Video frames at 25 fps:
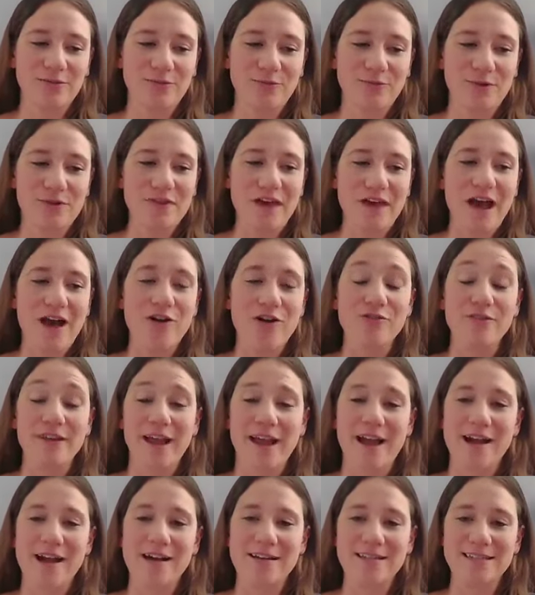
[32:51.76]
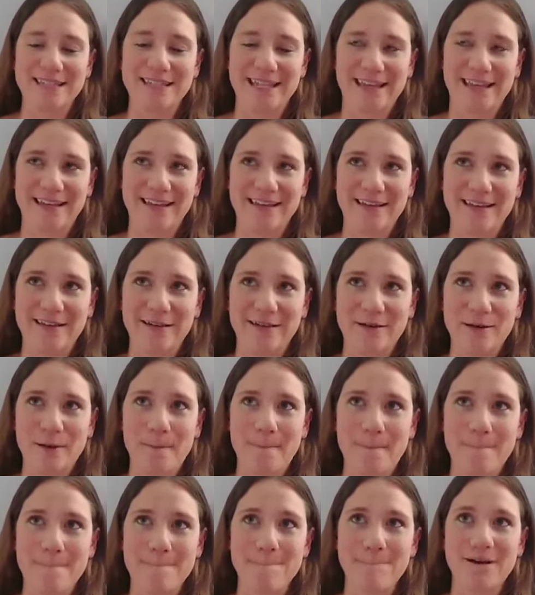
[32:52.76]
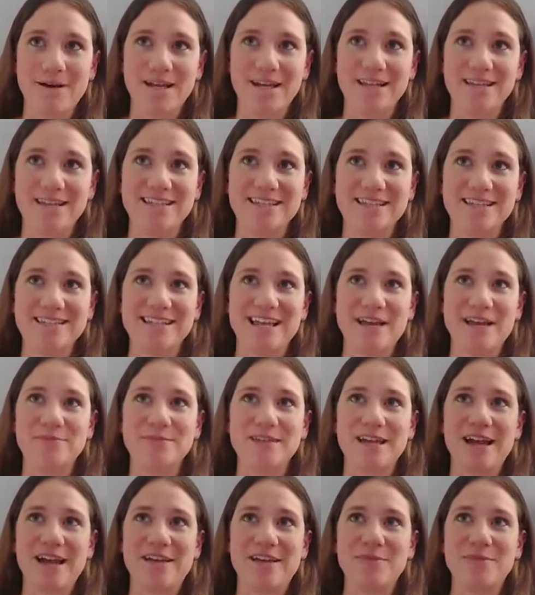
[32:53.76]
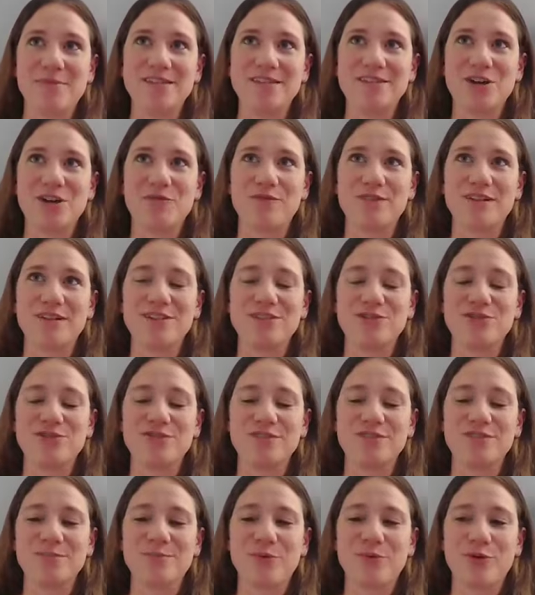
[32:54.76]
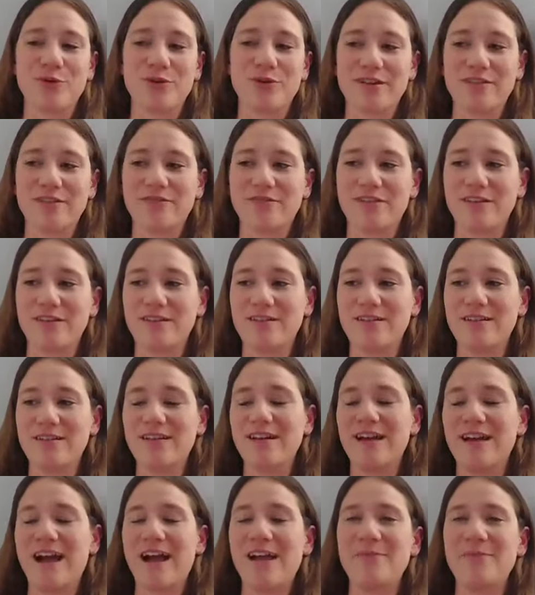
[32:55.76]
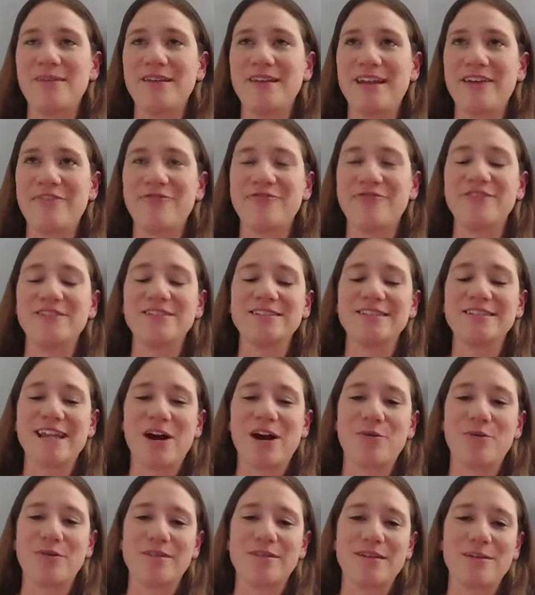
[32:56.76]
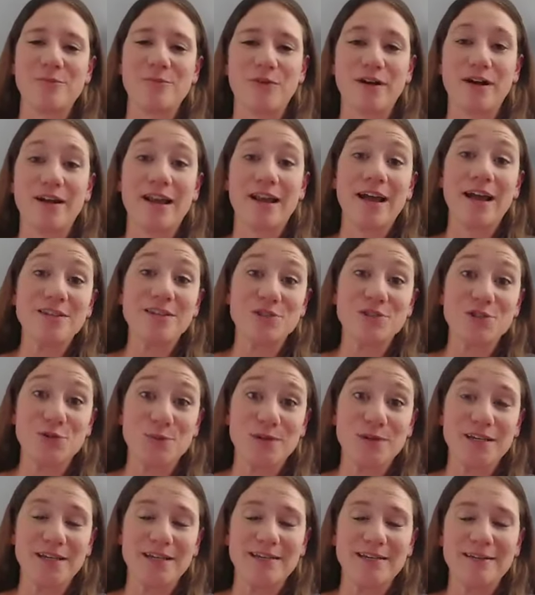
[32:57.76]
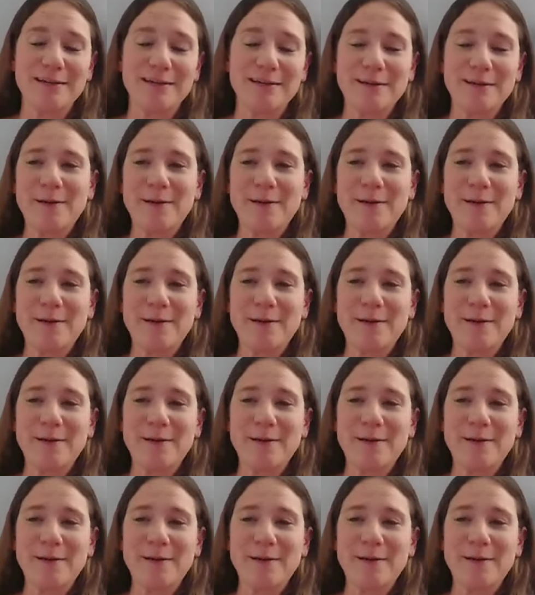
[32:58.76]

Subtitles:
without asking, but at the same time, he's already so supportive. I filled it out with him right next to me.